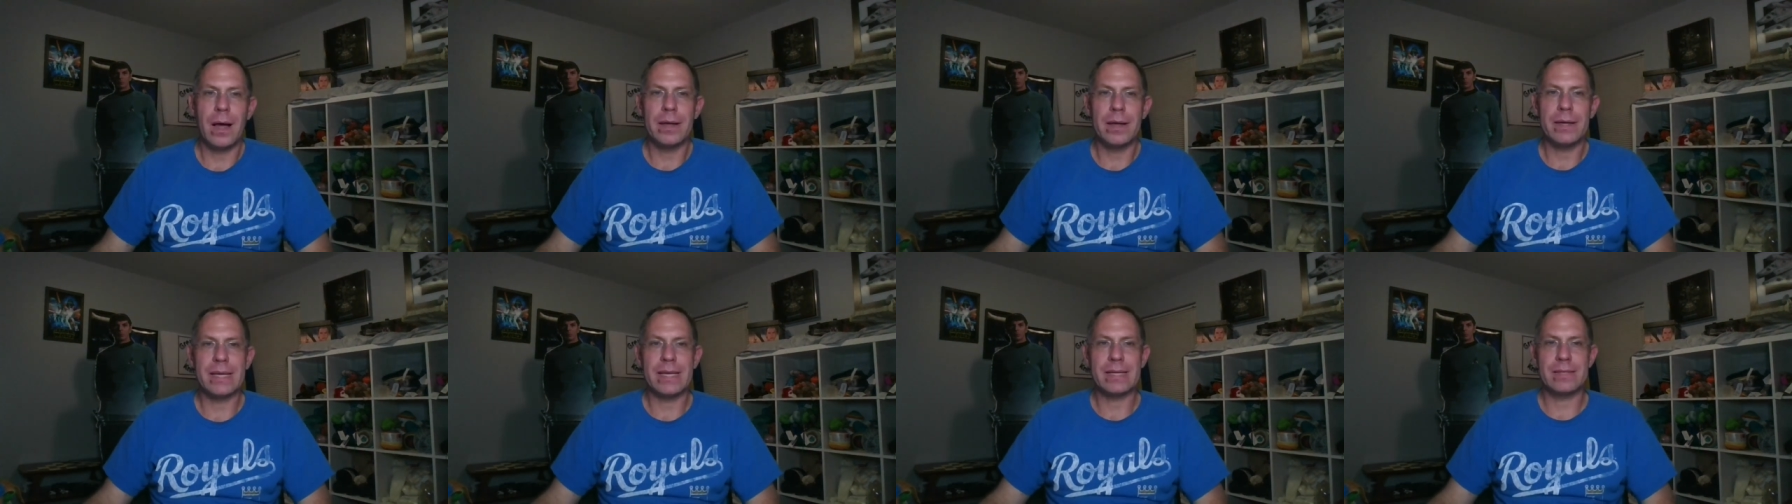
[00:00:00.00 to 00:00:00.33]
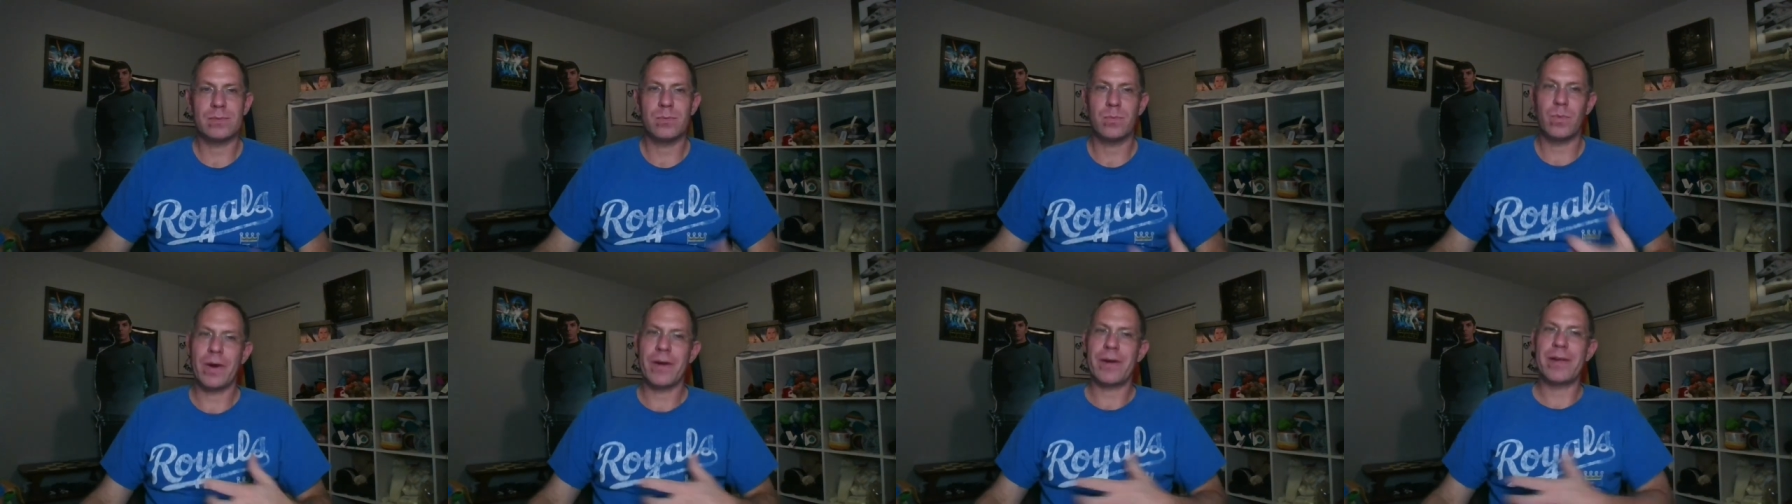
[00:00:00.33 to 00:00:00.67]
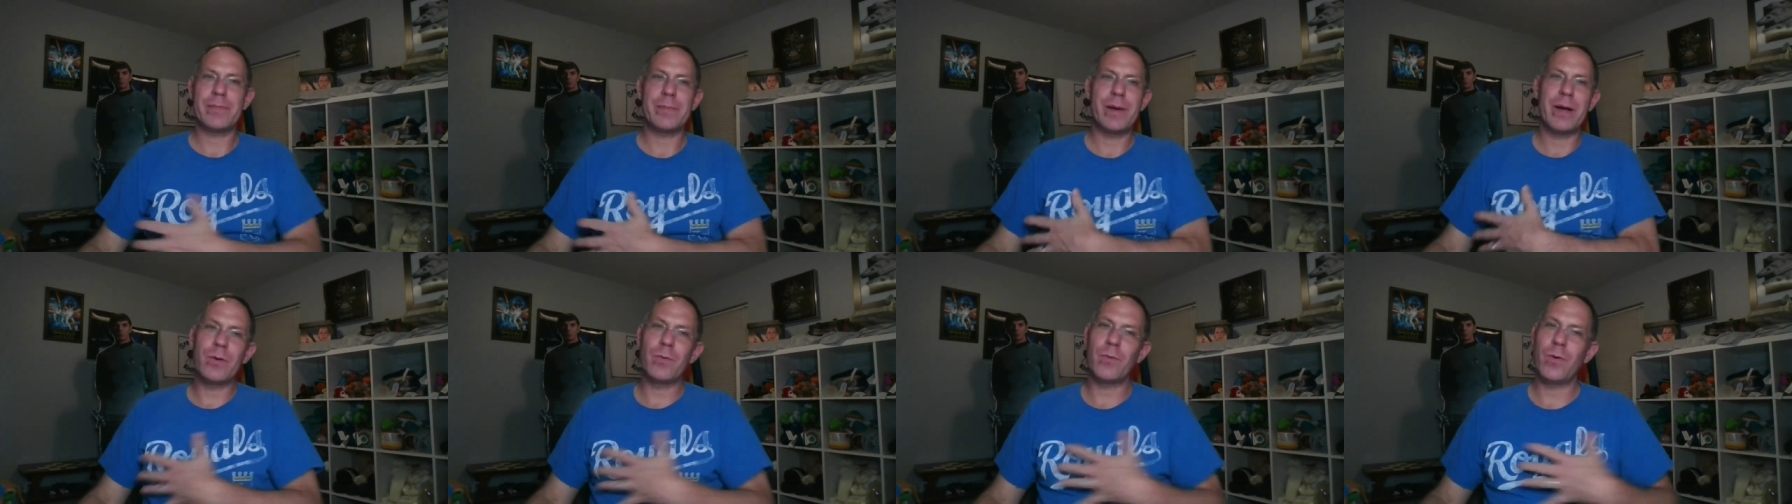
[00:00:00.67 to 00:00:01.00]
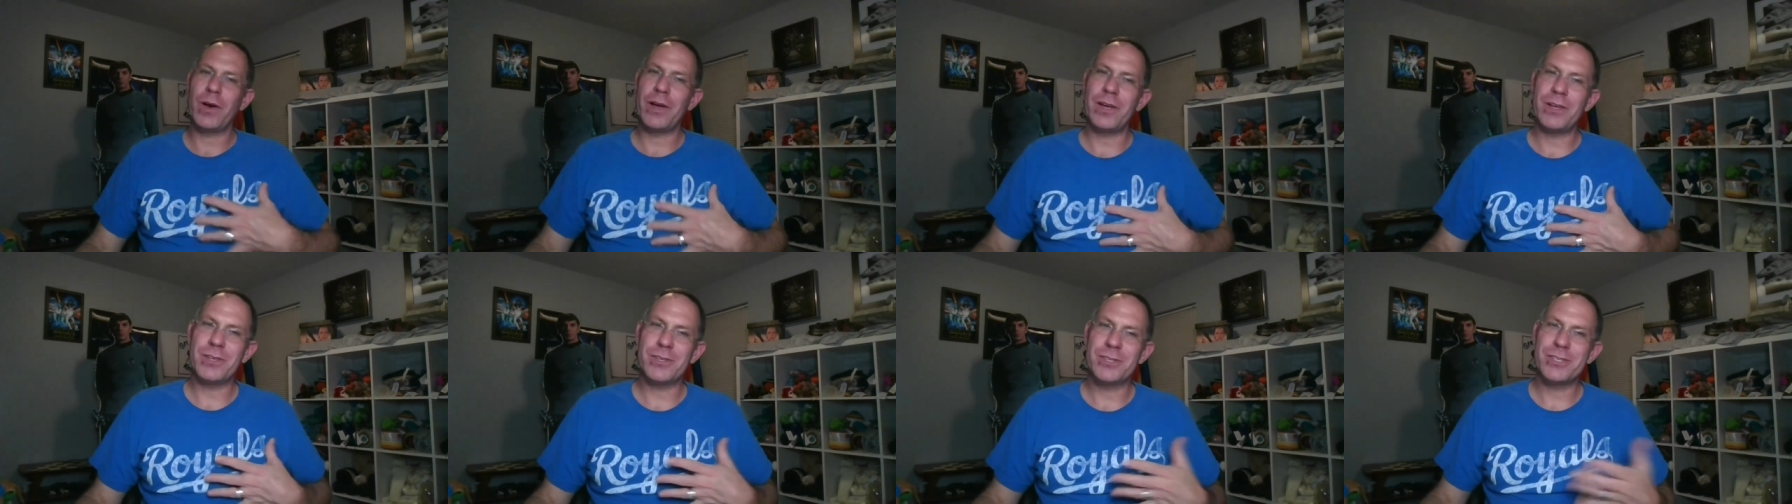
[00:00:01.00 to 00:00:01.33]
Yes, wearing my
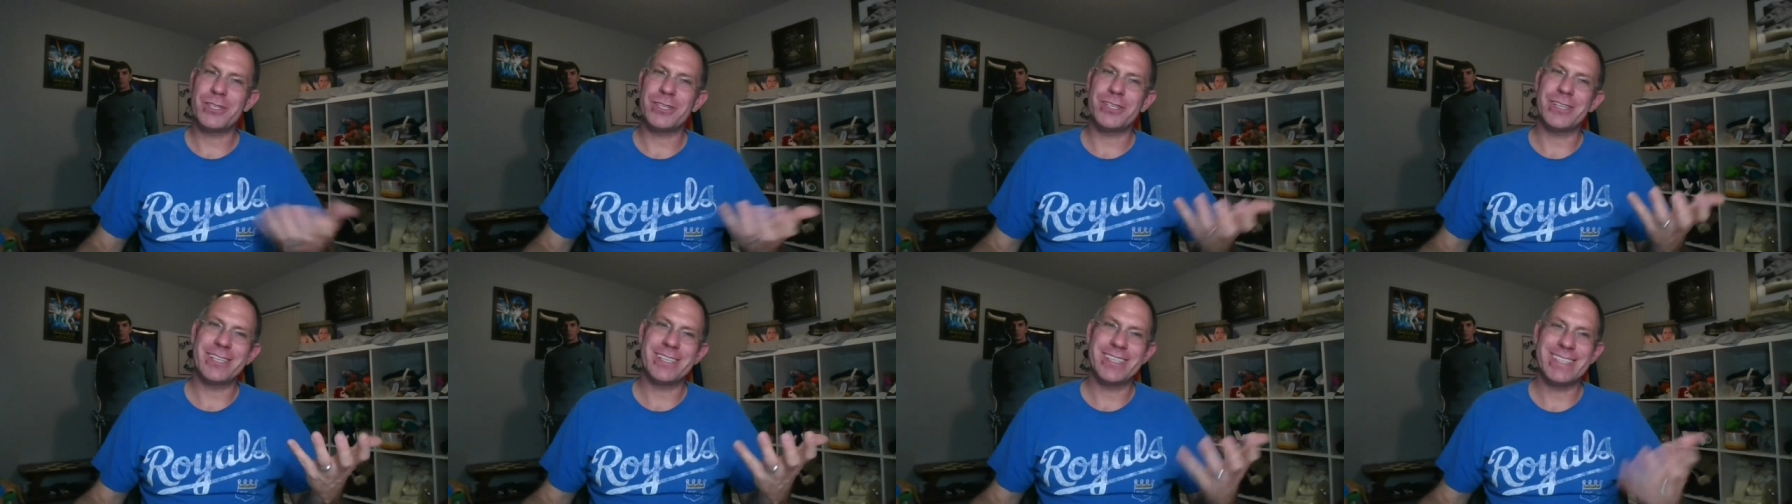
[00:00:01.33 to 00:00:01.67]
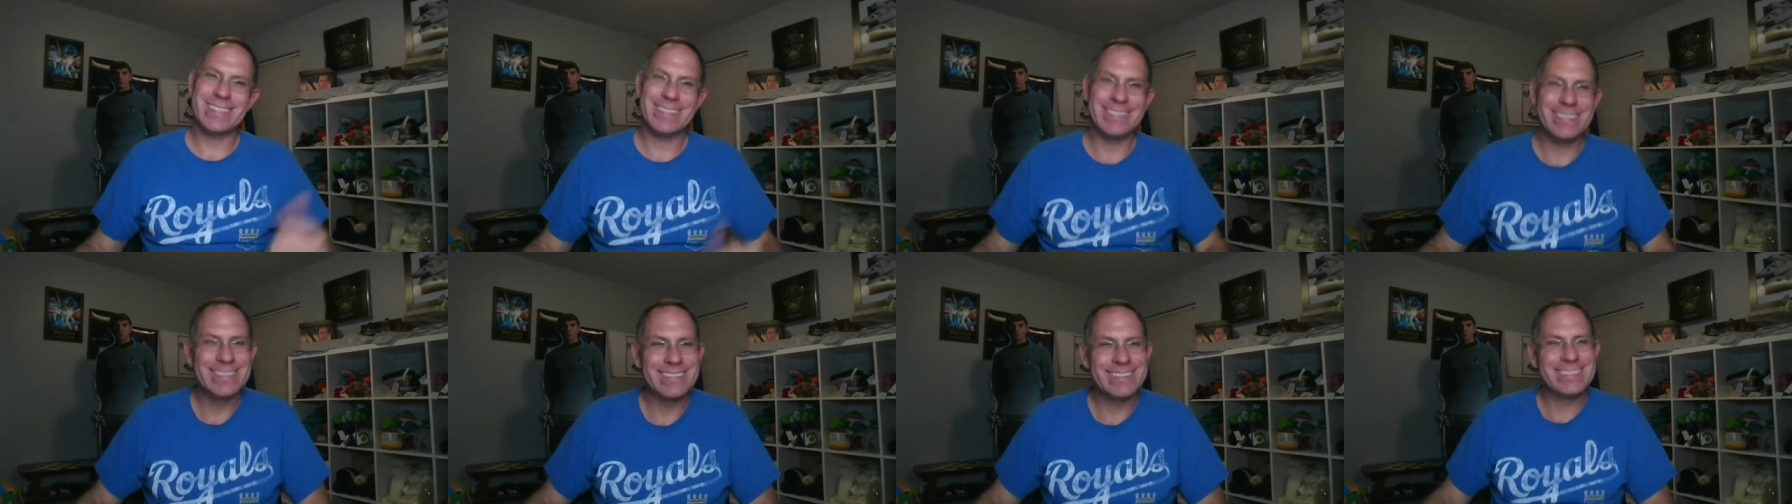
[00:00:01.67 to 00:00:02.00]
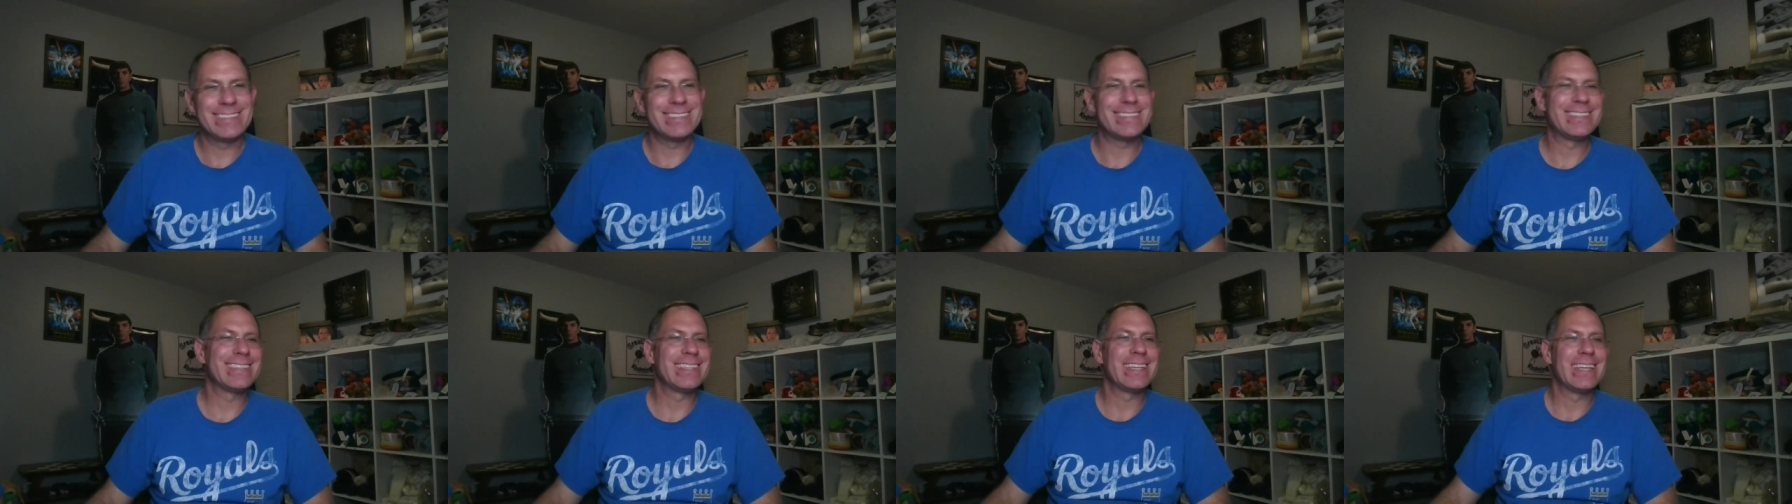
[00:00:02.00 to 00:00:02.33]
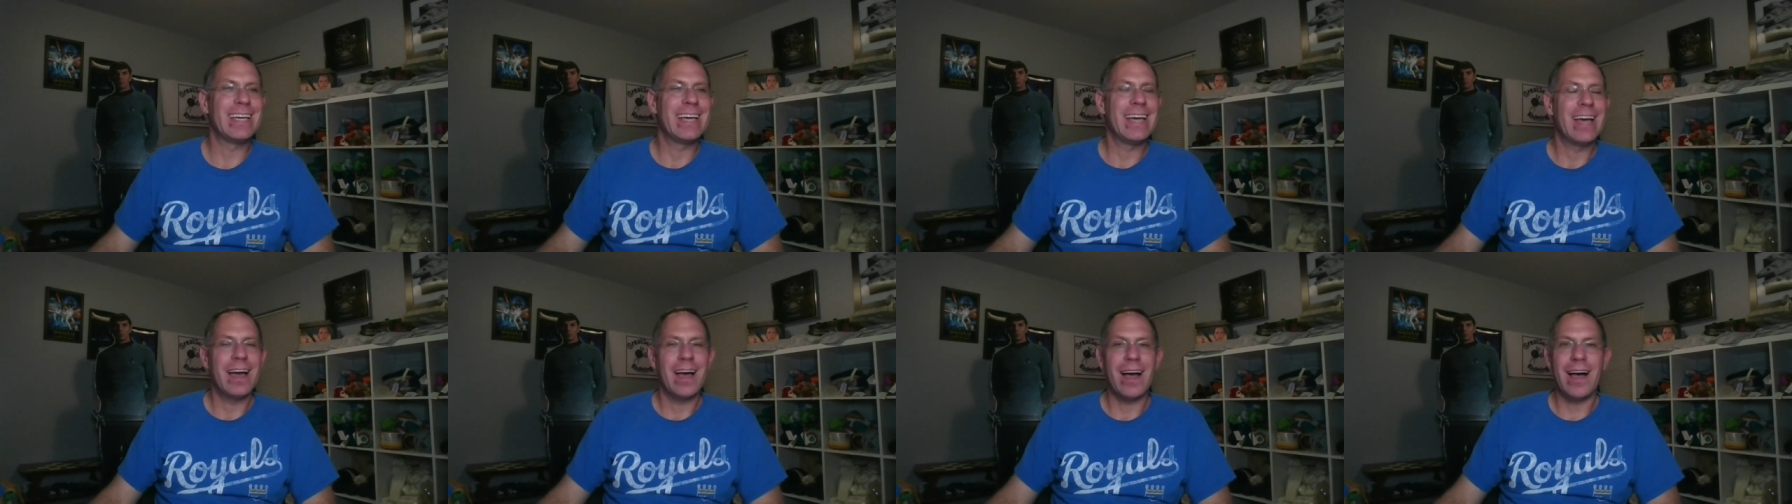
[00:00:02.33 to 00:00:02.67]
Royals shirt.
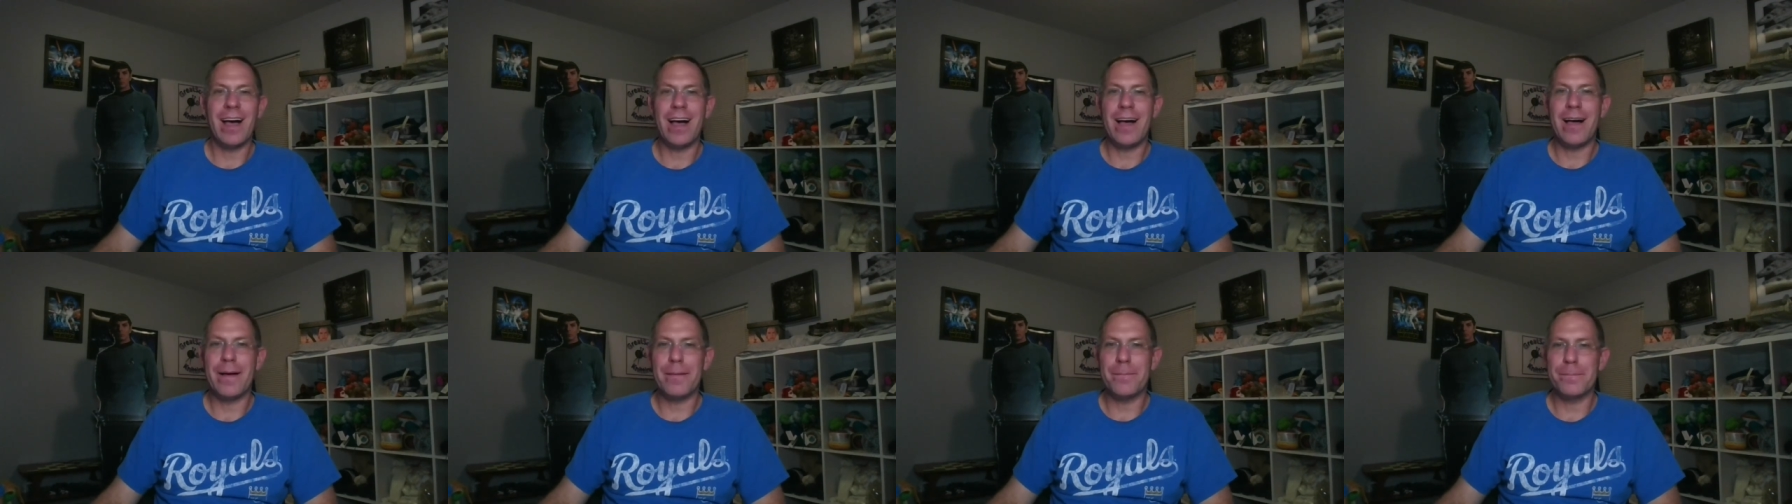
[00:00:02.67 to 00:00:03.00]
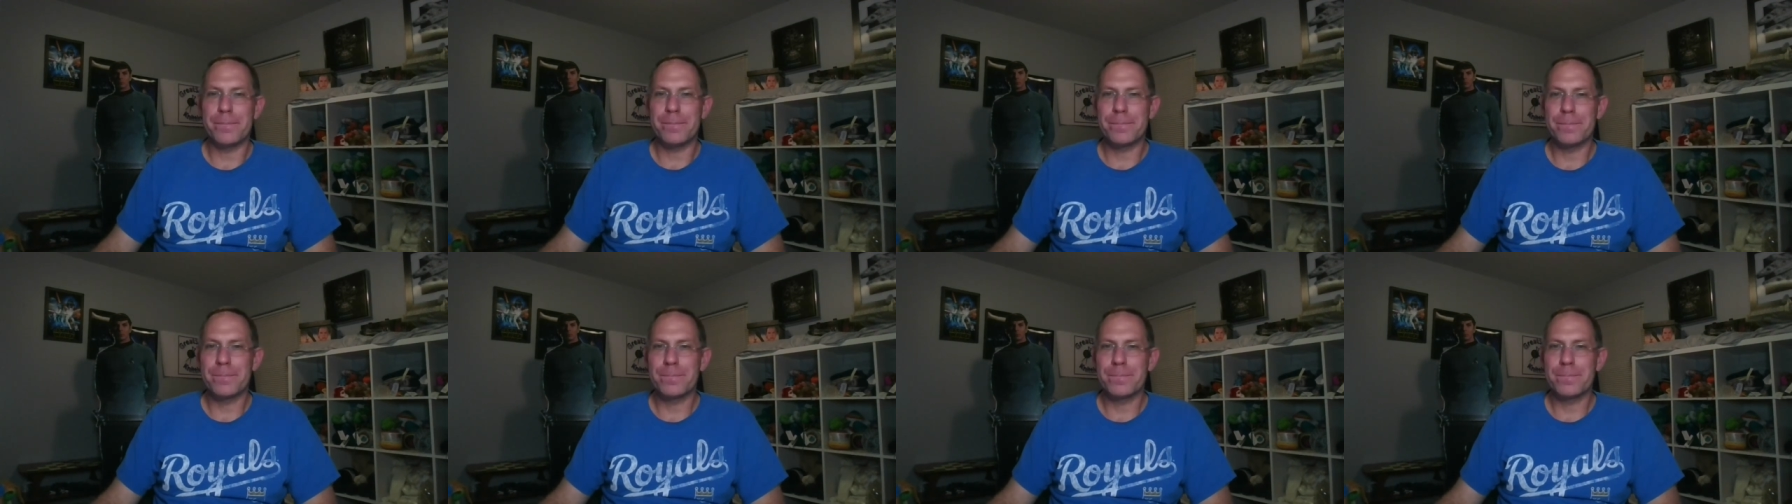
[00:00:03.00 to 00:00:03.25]
I'm